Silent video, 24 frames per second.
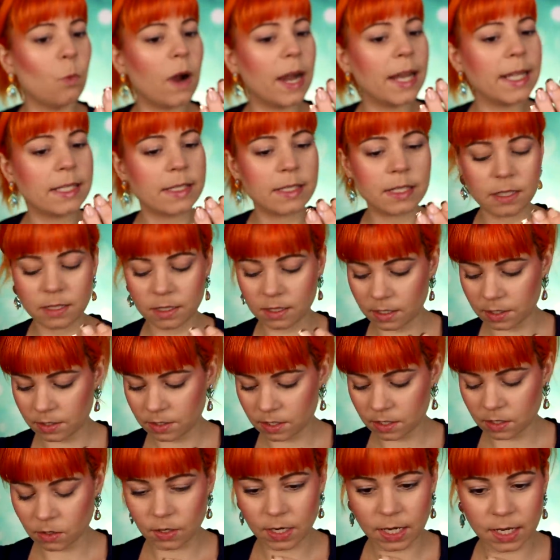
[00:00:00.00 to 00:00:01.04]
white.
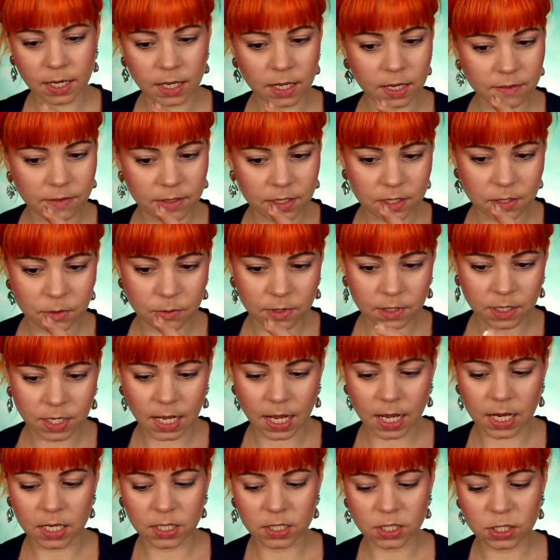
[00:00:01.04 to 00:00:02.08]
Let's go ahead and give this one
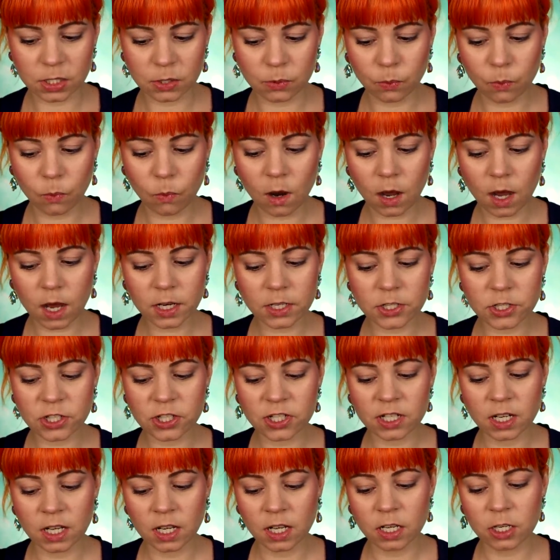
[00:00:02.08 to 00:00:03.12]
a
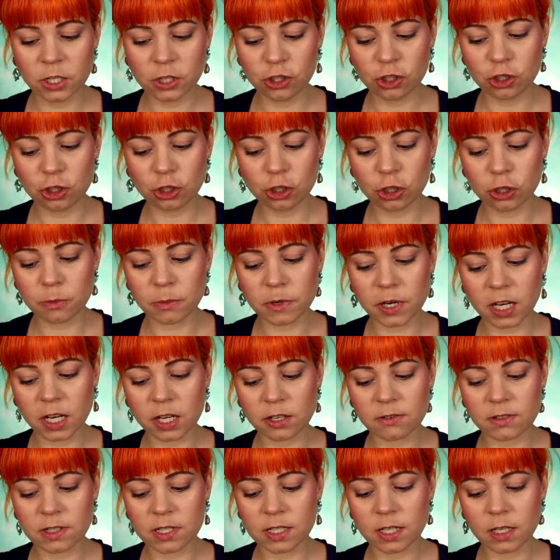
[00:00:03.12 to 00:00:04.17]
swatch. Super
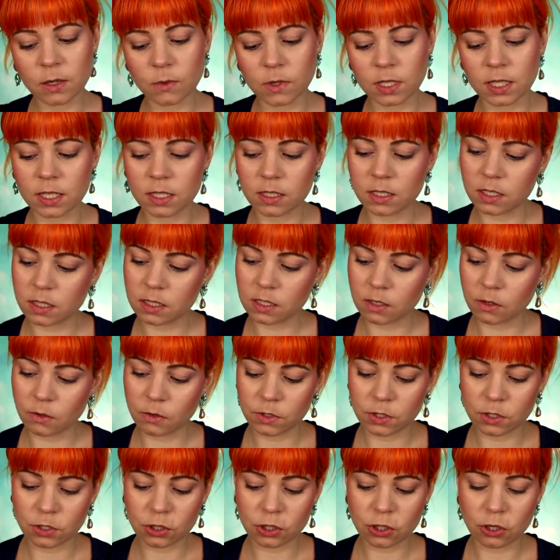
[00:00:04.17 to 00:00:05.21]
interesting what this is
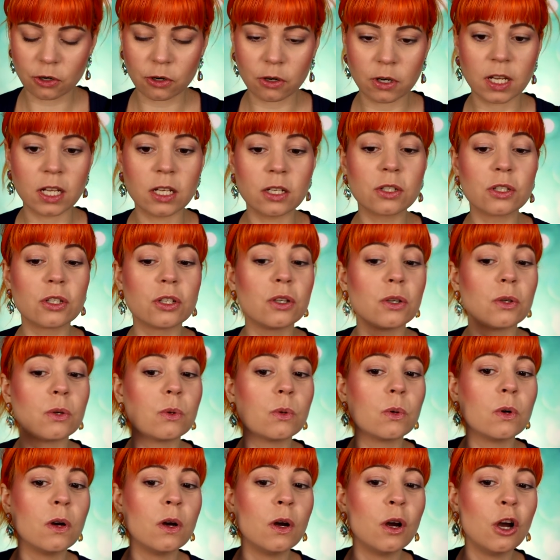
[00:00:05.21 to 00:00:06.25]
going to turn
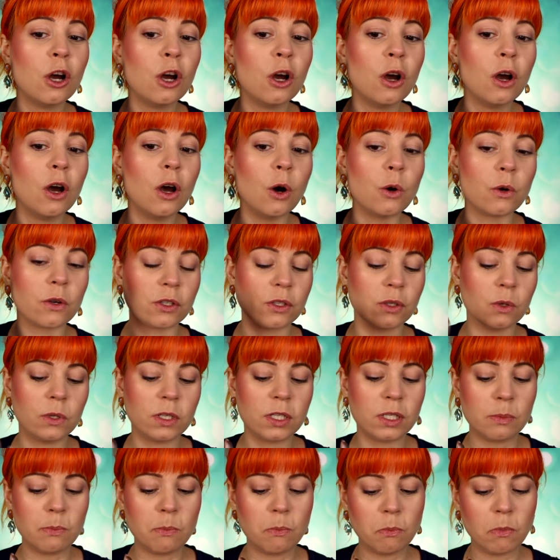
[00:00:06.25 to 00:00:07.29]
into. Okay, so
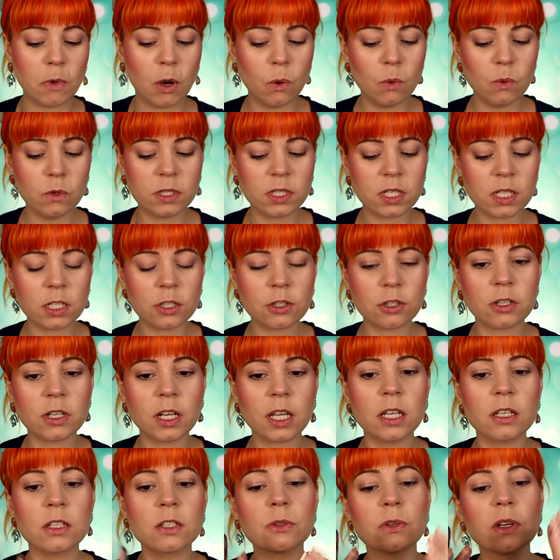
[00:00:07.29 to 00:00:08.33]
it's mostly
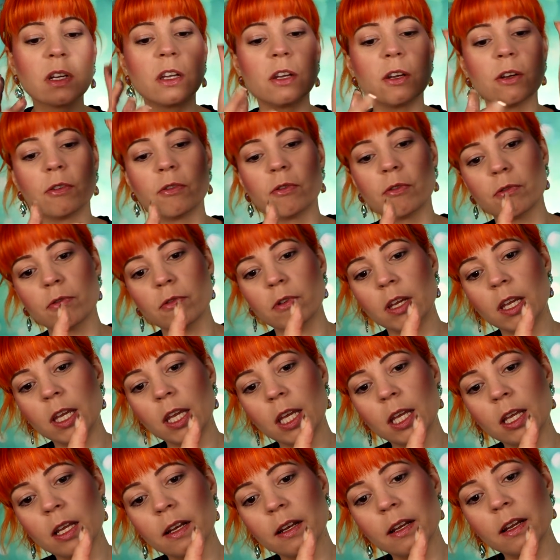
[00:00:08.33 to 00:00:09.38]
turning into a
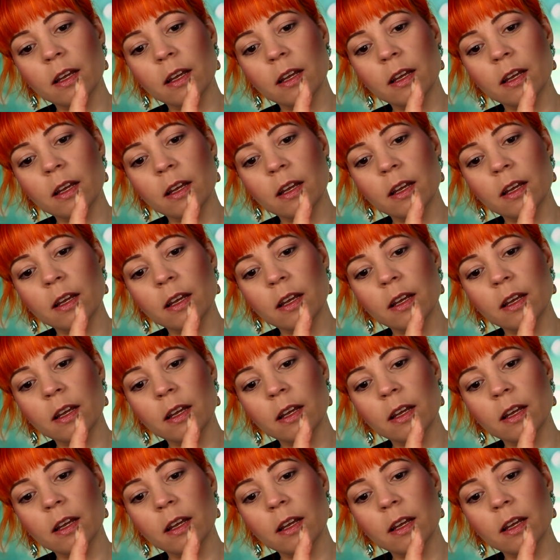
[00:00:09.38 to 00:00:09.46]
green.